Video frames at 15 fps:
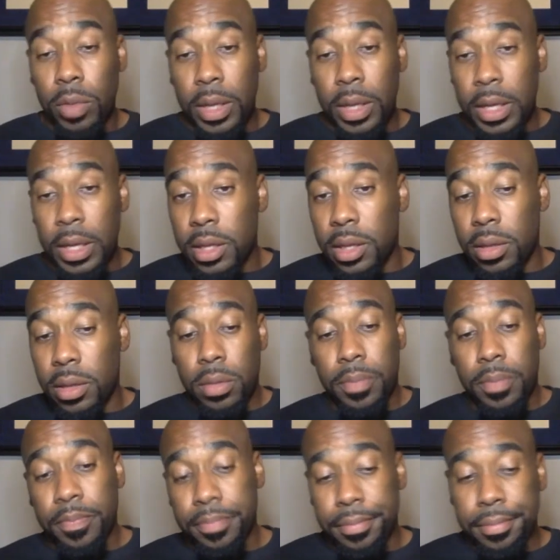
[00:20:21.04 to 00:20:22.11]
it's,
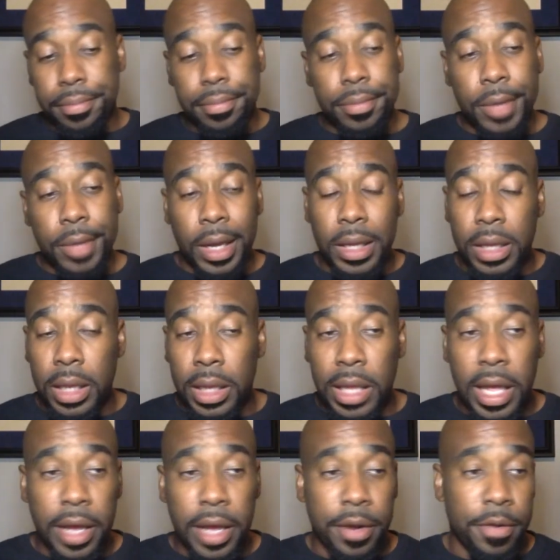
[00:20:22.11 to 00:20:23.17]
a
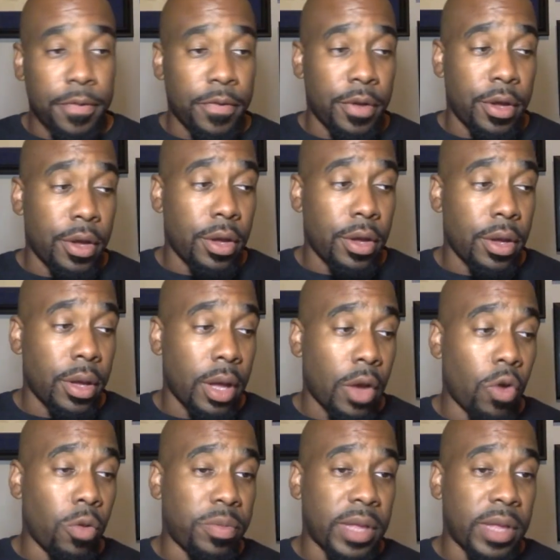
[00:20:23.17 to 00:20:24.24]
lot of I
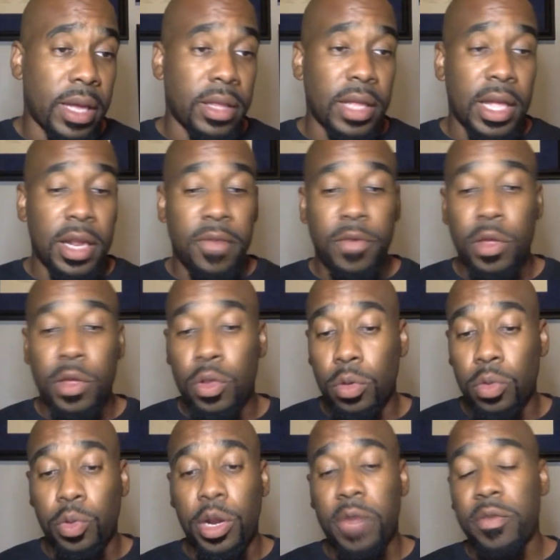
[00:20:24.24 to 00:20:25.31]
hope that the
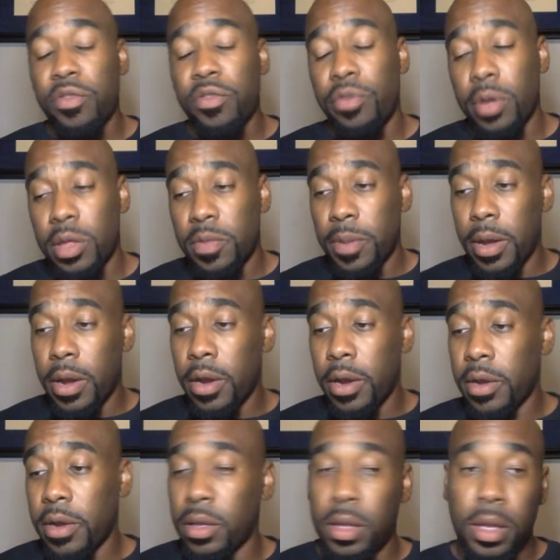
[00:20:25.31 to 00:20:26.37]
individuals, whatever
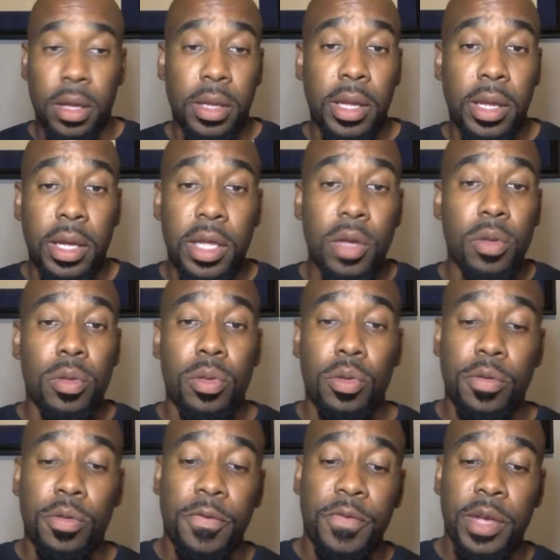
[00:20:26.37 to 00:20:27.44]
transpired, the accusers
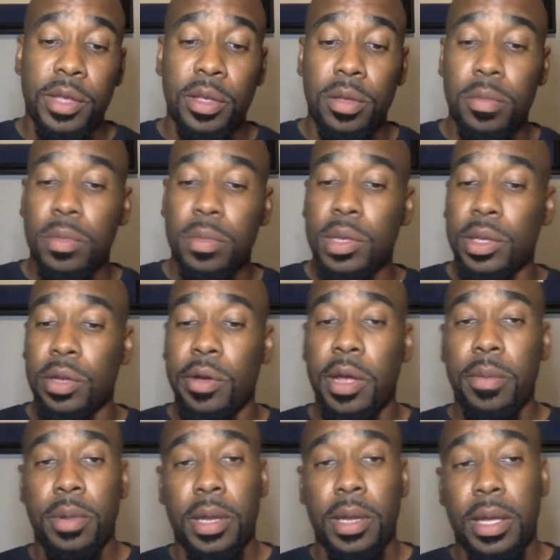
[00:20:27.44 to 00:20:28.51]
or the victims, that they're
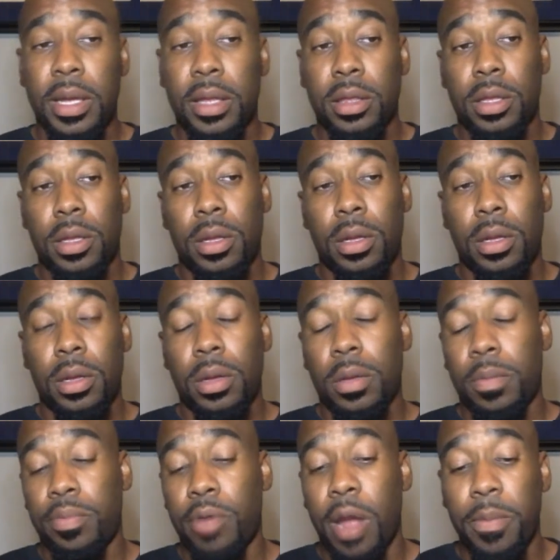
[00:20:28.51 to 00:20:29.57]
able to get
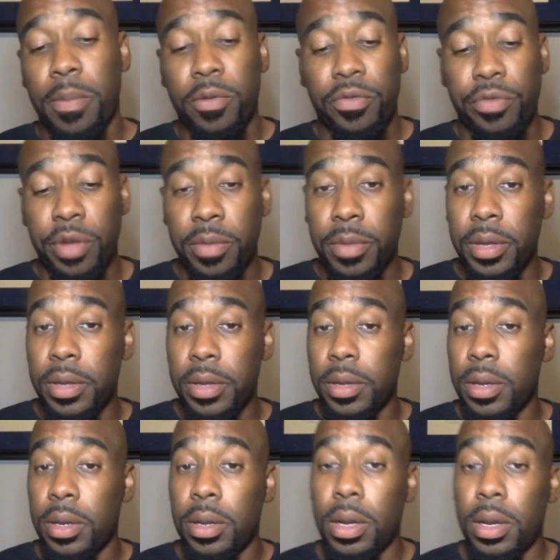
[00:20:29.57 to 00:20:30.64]
the proper treatment
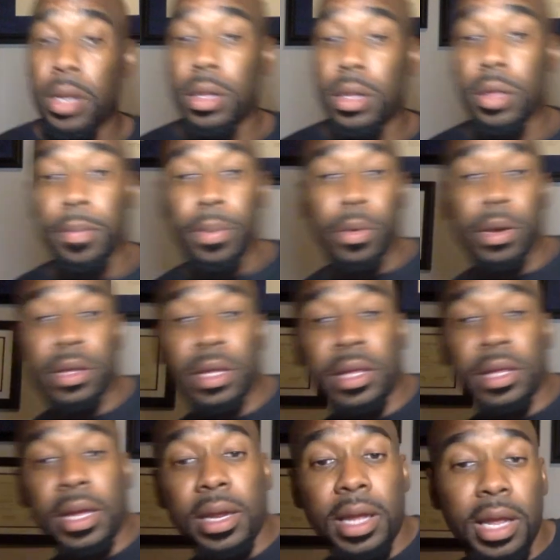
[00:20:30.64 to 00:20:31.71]
and support that
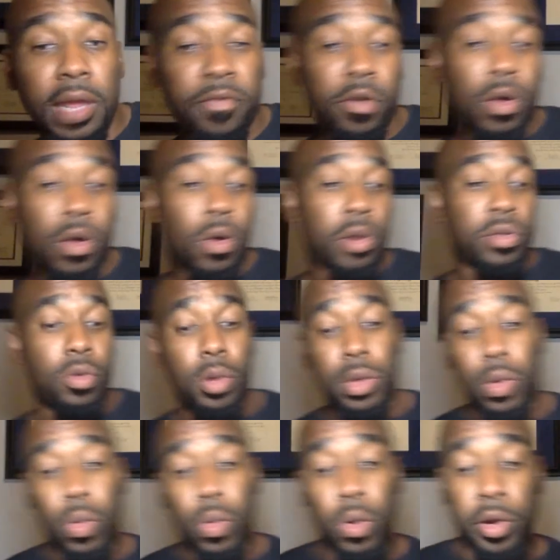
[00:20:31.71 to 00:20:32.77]
they need after going through
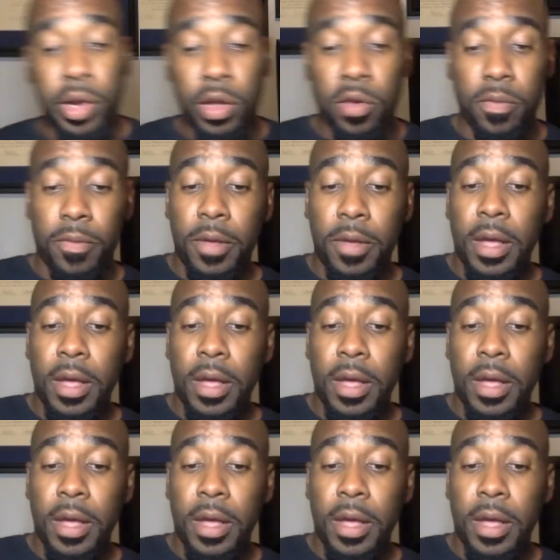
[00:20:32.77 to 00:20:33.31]
this whole ordeal,